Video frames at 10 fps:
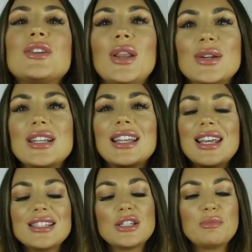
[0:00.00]
So it looks like
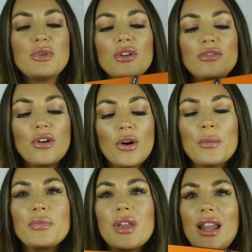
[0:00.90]
this. It's
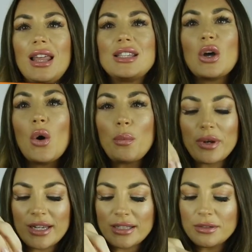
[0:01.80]
beautiful. Let's
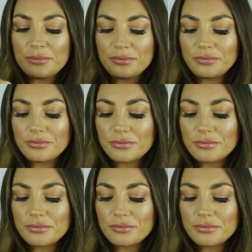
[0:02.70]
open it.